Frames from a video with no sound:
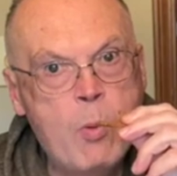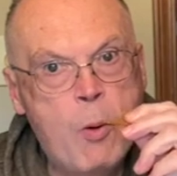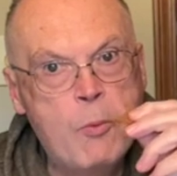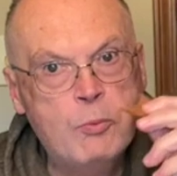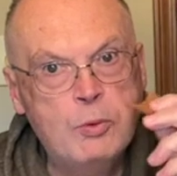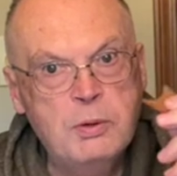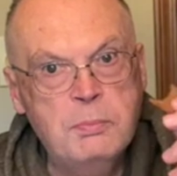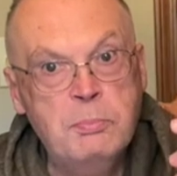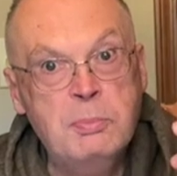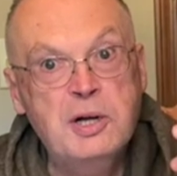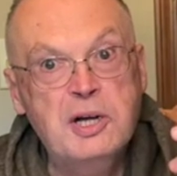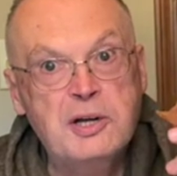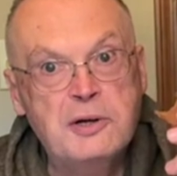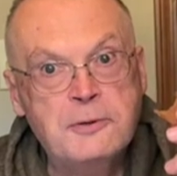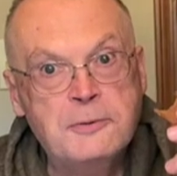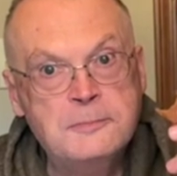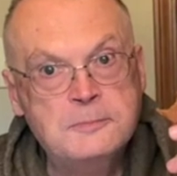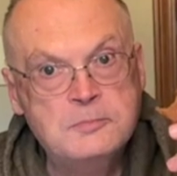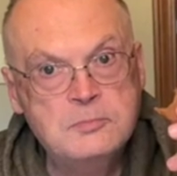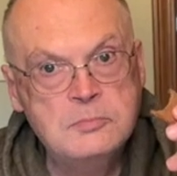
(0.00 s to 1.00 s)
with
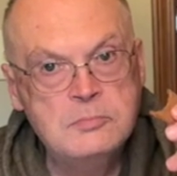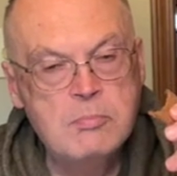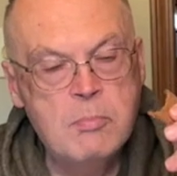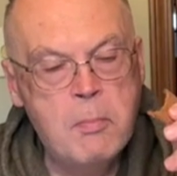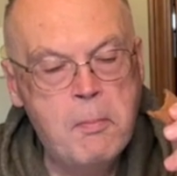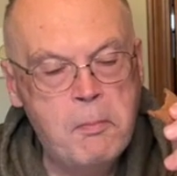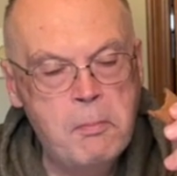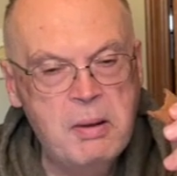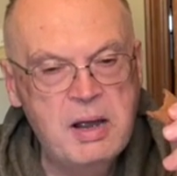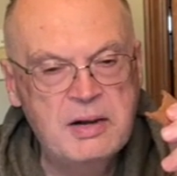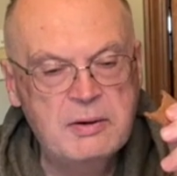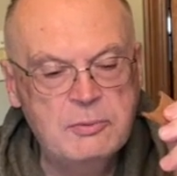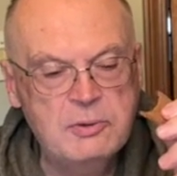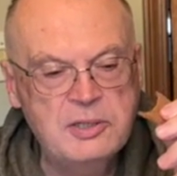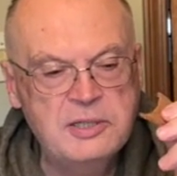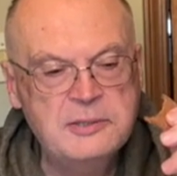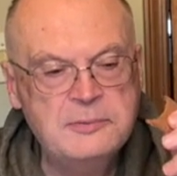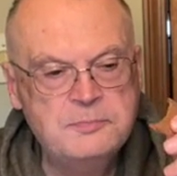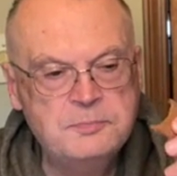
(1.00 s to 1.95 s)
butter, by the way.